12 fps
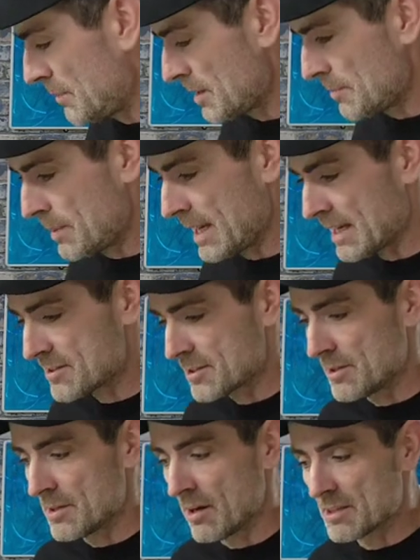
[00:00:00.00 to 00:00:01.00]
went in with the
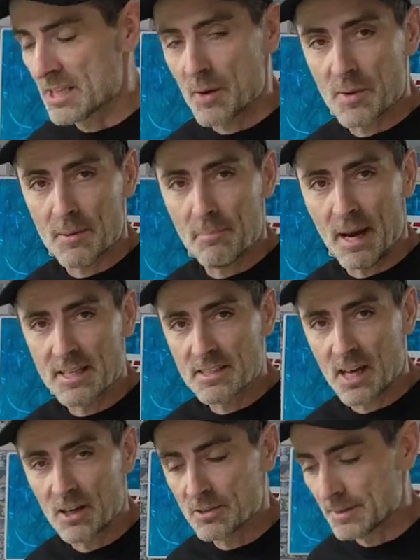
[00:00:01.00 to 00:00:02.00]
PS290 with the
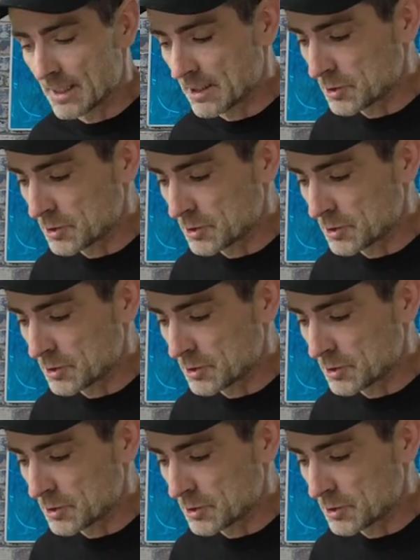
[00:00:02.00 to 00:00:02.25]
base coat,